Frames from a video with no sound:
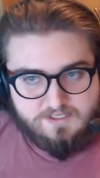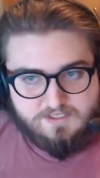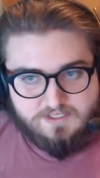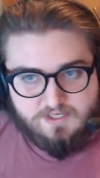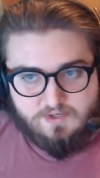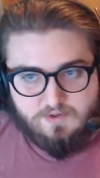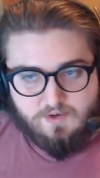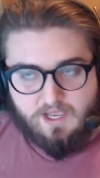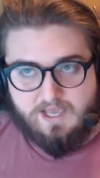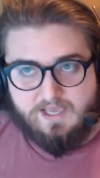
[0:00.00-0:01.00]

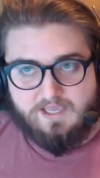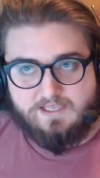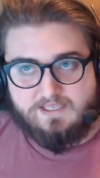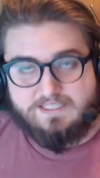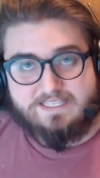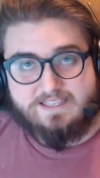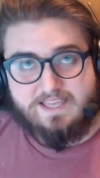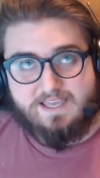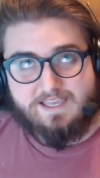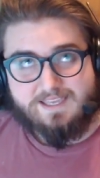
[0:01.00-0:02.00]
So I, I did
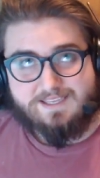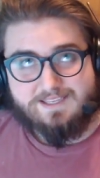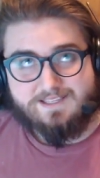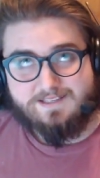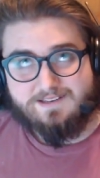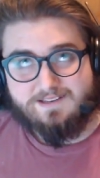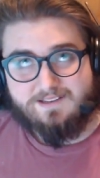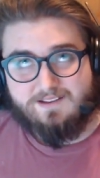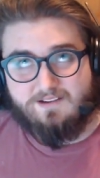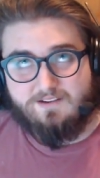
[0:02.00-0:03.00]
that in
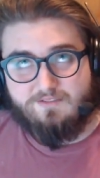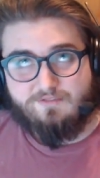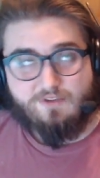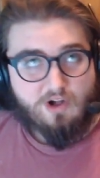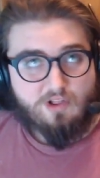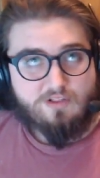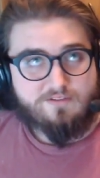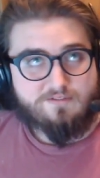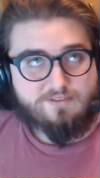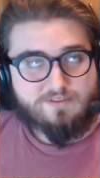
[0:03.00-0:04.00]
fall
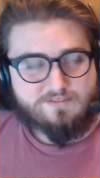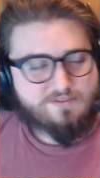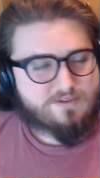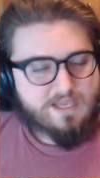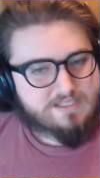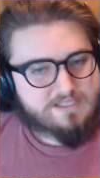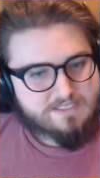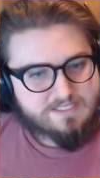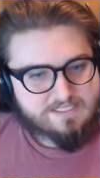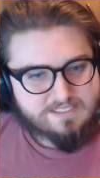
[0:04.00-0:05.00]
of, of
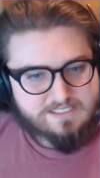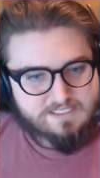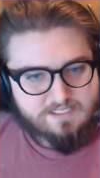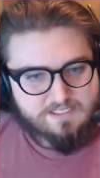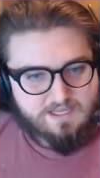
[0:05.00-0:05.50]
2016.